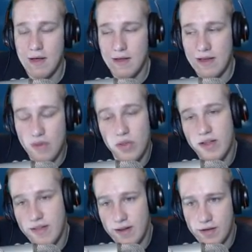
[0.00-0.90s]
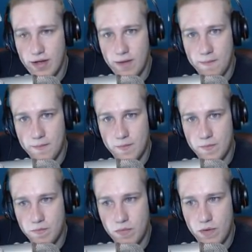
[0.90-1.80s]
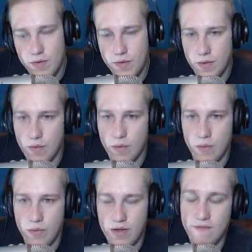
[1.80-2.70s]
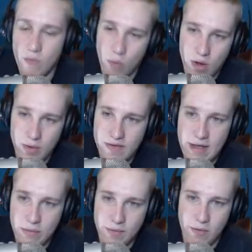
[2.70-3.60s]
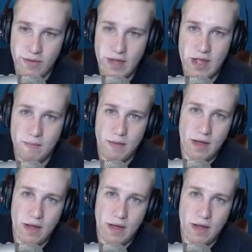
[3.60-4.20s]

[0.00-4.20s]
He's only at 10k, so if you want to attack with him early game,